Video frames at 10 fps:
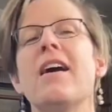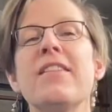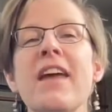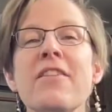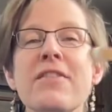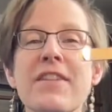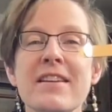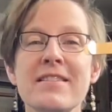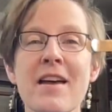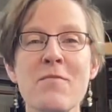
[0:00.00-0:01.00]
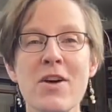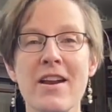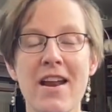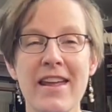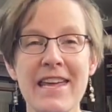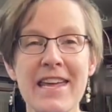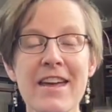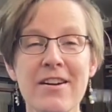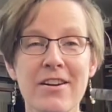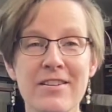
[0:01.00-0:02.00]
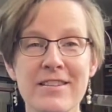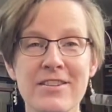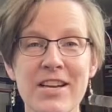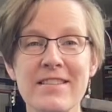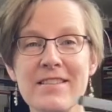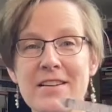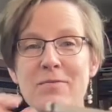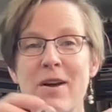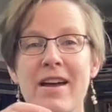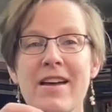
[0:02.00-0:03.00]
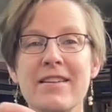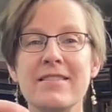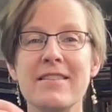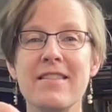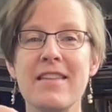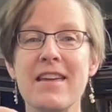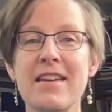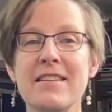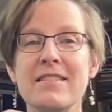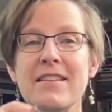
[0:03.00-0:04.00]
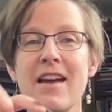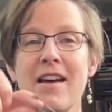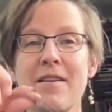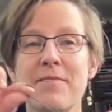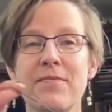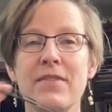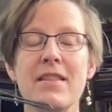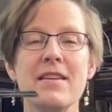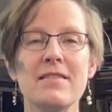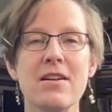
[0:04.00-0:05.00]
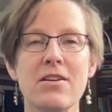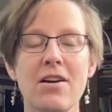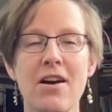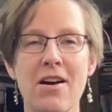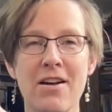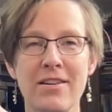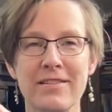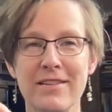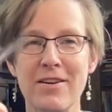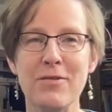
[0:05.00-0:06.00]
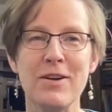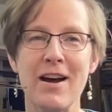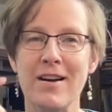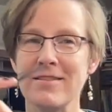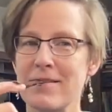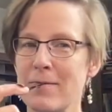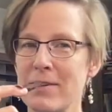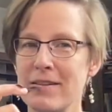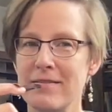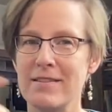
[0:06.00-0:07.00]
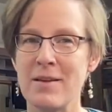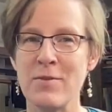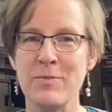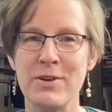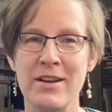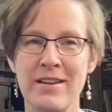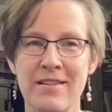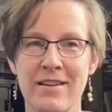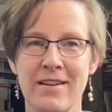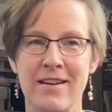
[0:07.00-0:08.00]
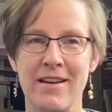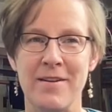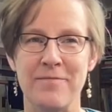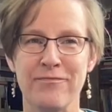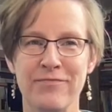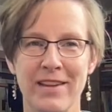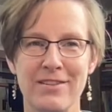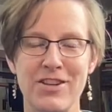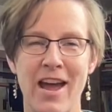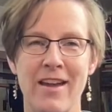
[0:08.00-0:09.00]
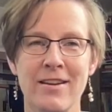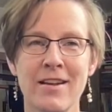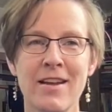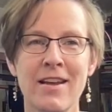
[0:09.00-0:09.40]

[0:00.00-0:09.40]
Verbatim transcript: The other thing someone here suggested was these are called, oh God, someone put it in the chat.